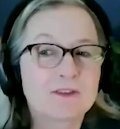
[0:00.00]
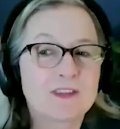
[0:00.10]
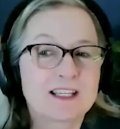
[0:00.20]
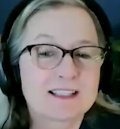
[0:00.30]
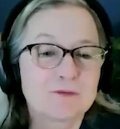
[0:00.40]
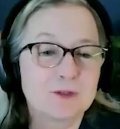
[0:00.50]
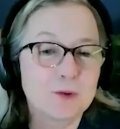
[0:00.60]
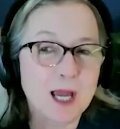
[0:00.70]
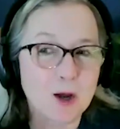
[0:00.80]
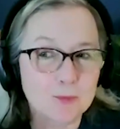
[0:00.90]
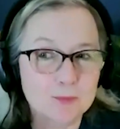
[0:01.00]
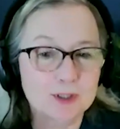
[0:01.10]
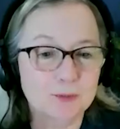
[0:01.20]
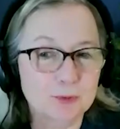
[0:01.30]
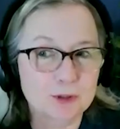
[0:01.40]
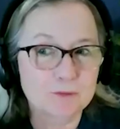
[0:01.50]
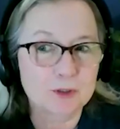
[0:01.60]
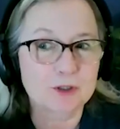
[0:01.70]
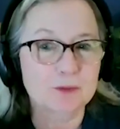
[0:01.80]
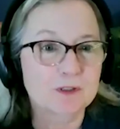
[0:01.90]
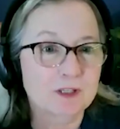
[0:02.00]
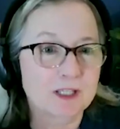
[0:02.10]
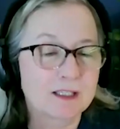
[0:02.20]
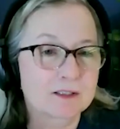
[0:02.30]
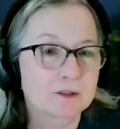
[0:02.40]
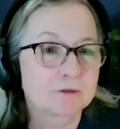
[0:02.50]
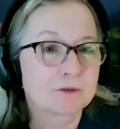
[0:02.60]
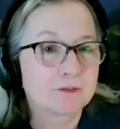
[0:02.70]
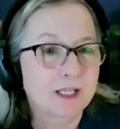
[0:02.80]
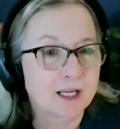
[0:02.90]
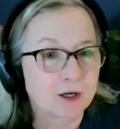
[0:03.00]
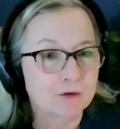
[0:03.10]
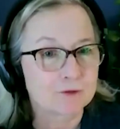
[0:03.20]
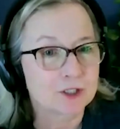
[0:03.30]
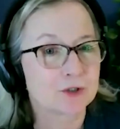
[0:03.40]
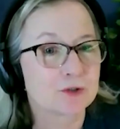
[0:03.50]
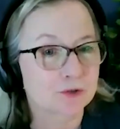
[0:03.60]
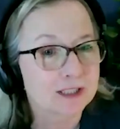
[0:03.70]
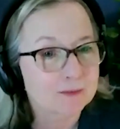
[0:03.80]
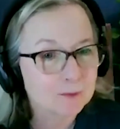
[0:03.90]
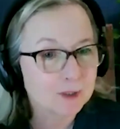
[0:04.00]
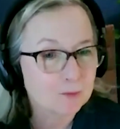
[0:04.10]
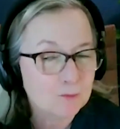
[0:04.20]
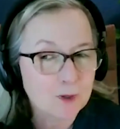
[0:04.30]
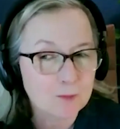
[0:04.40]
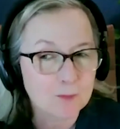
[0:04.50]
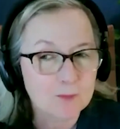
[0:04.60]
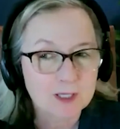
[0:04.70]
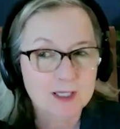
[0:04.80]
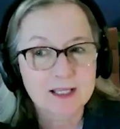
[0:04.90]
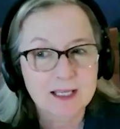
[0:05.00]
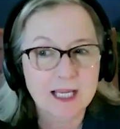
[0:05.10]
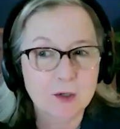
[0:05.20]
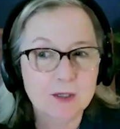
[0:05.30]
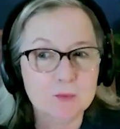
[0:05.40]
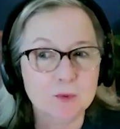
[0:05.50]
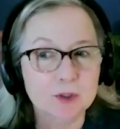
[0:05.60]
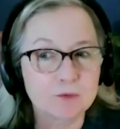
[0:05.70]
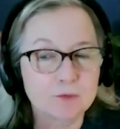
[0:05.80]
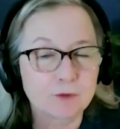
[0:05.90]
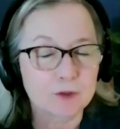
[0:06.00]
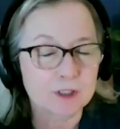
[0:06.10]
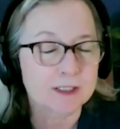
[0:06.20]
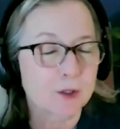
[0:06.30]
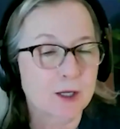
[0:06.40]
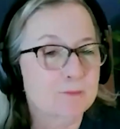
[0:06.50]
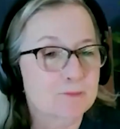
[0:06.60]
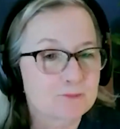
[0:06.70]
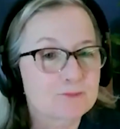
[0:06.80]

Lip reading: of things have you helped improve in terms of the delivery of care for children? What areas were you focused on?